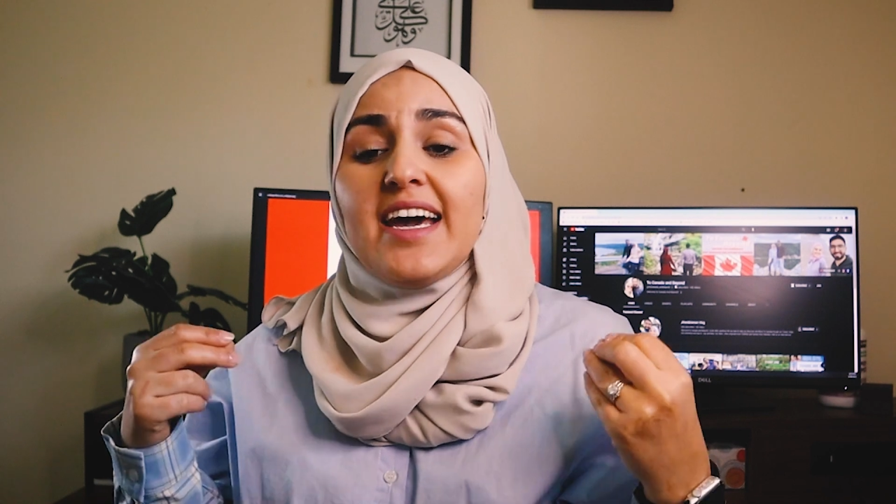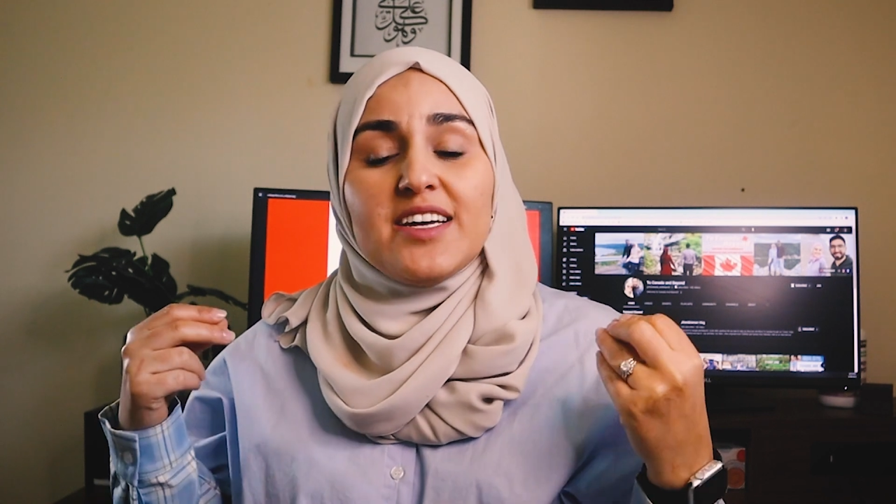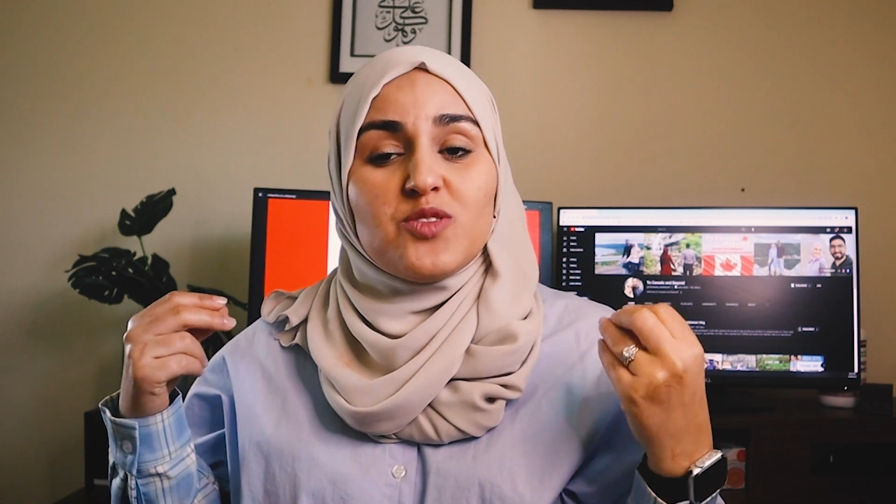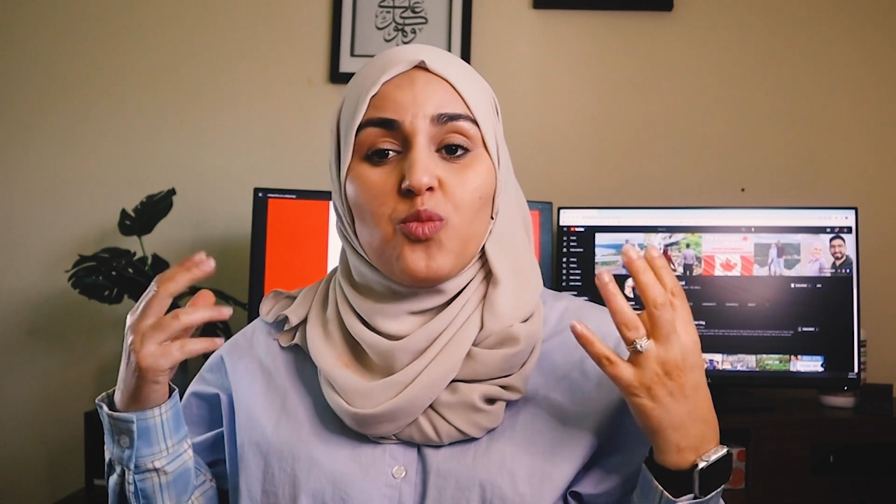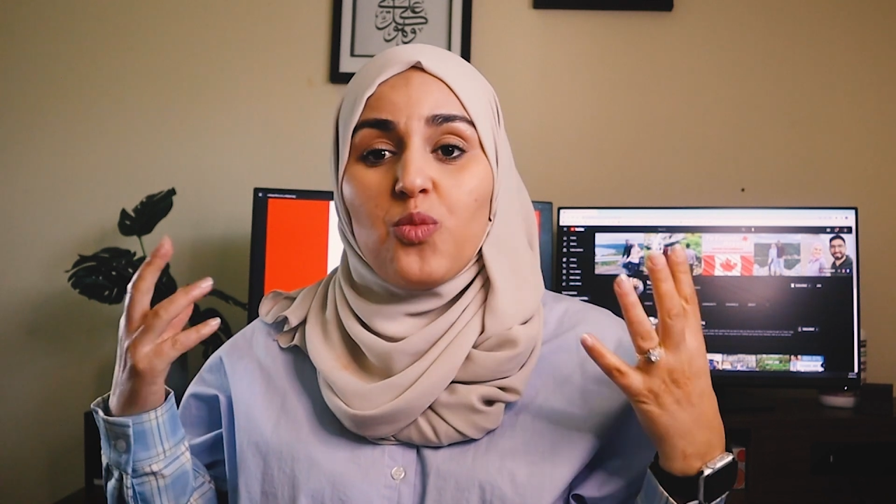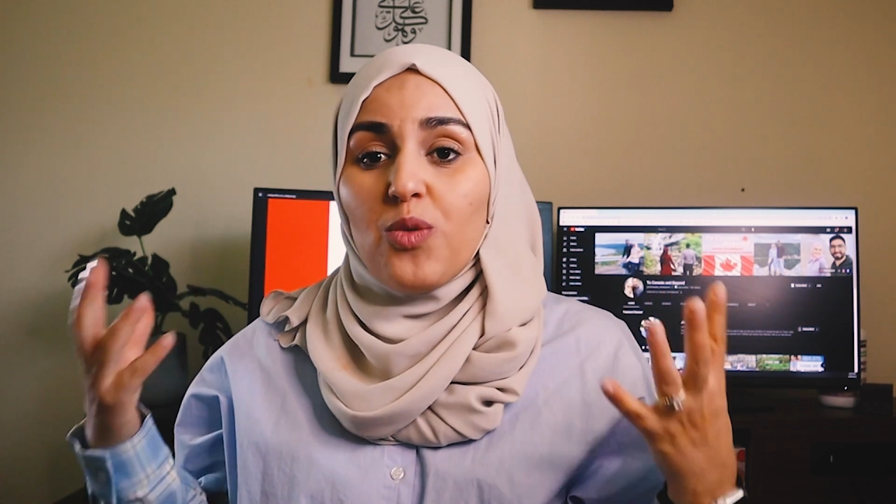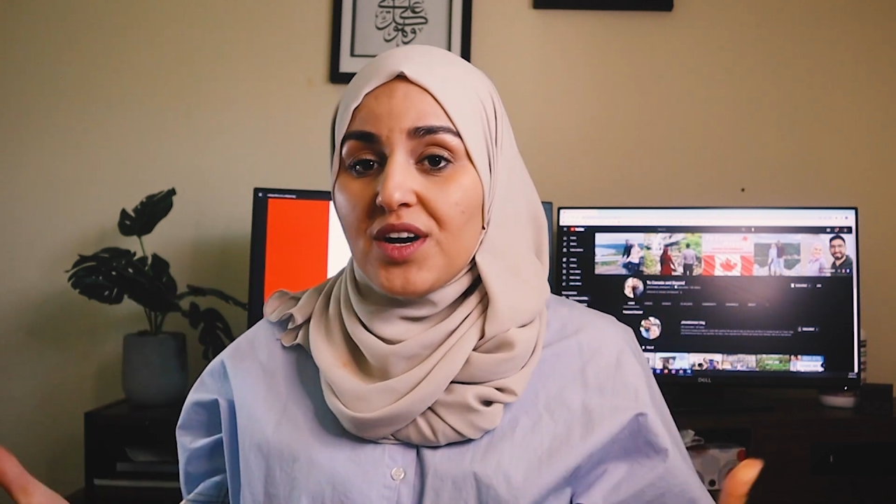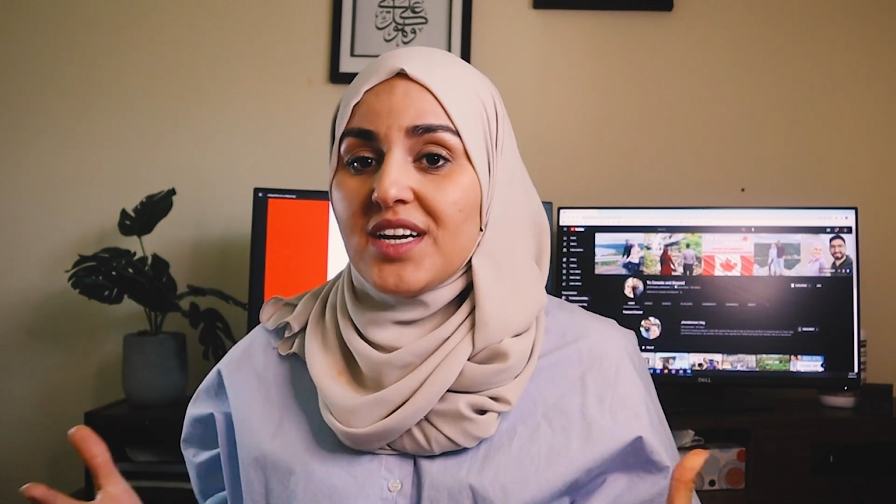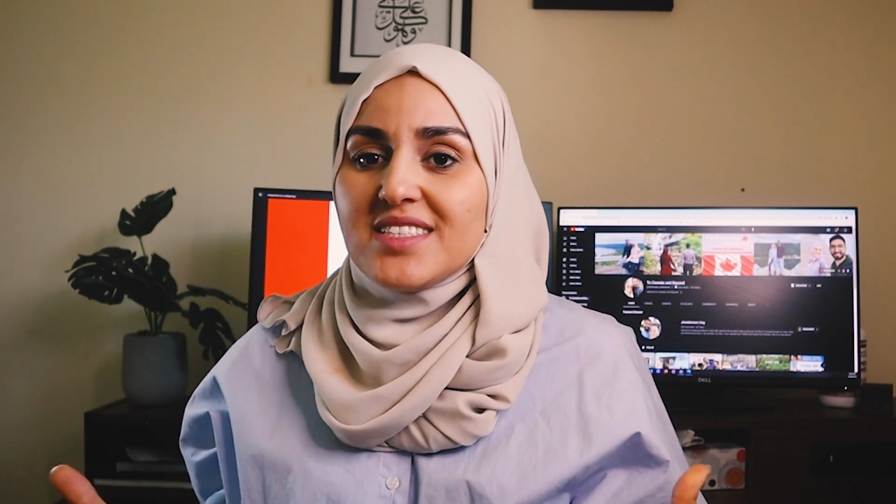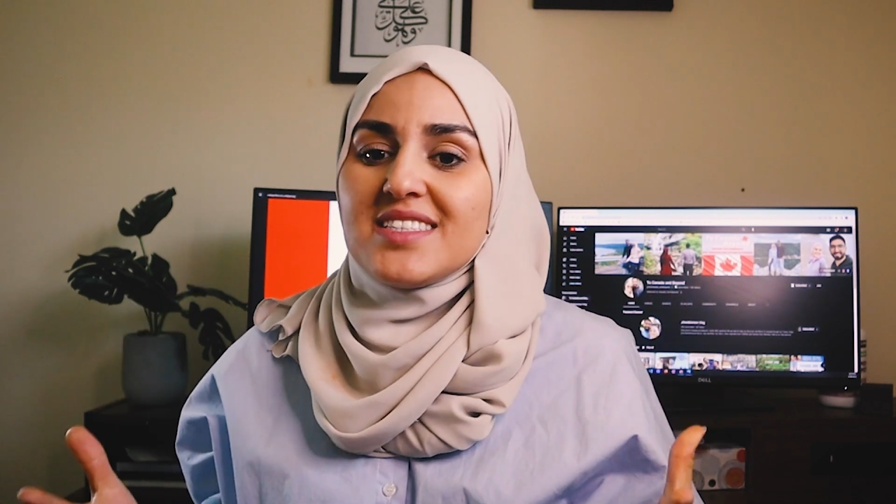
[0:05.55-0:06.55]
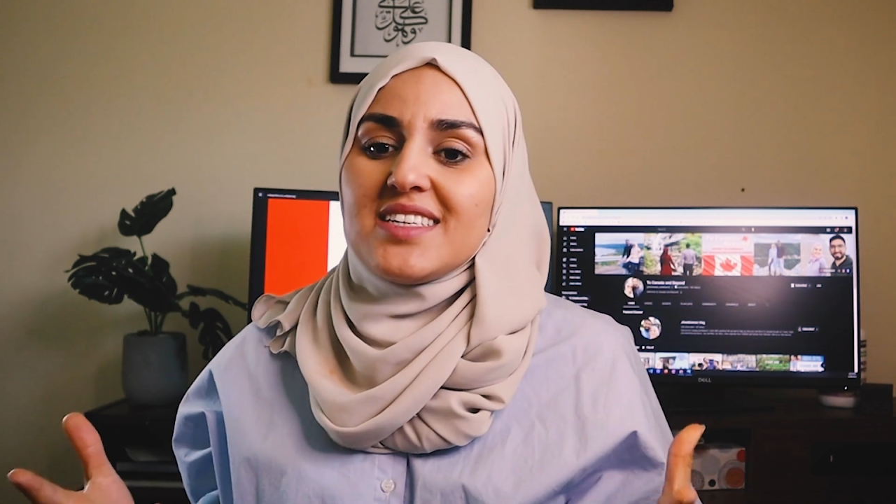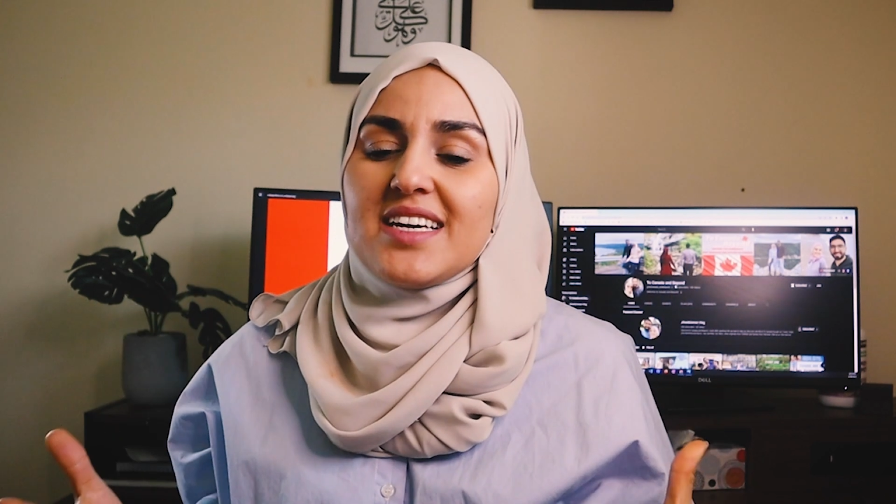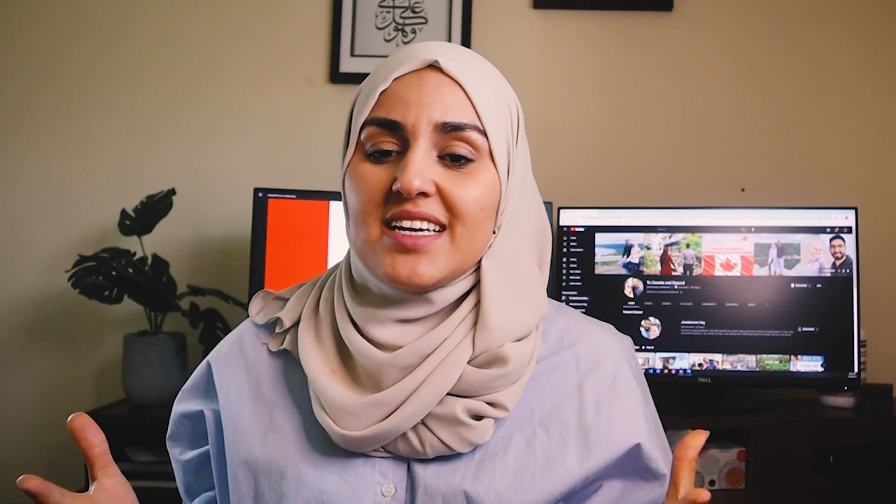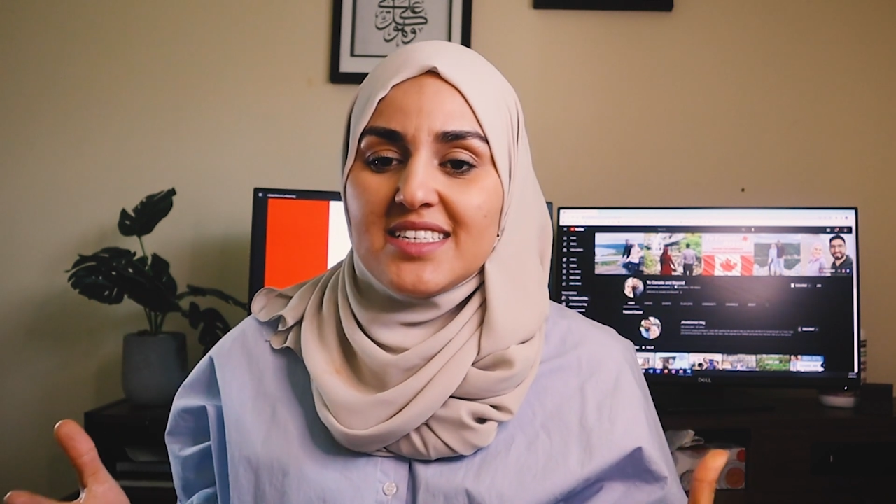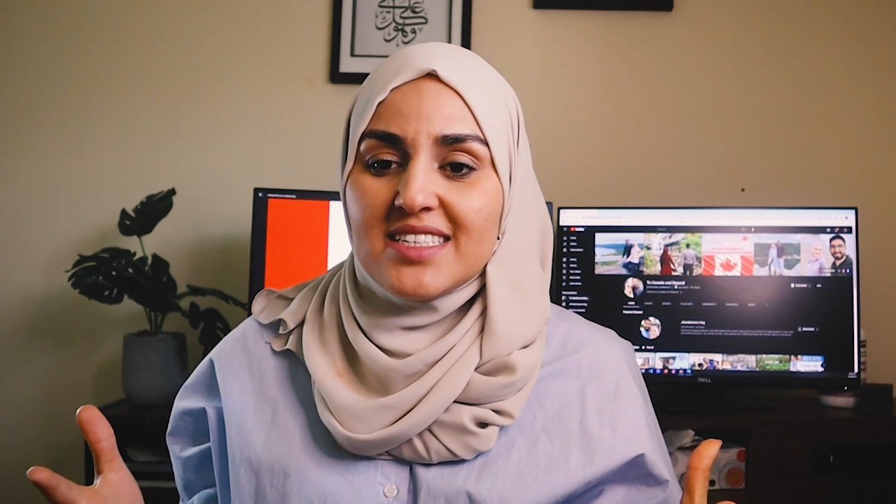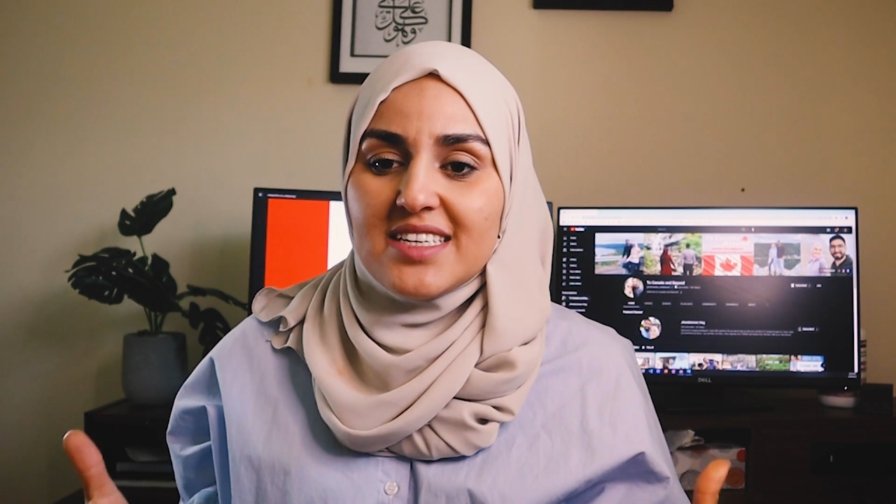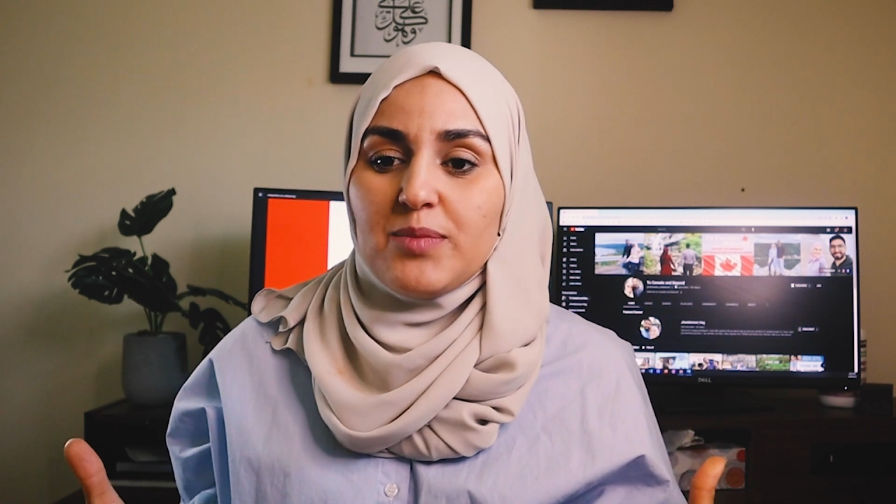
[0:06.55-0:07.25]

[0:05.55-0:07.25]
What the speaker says: and what is the Canadian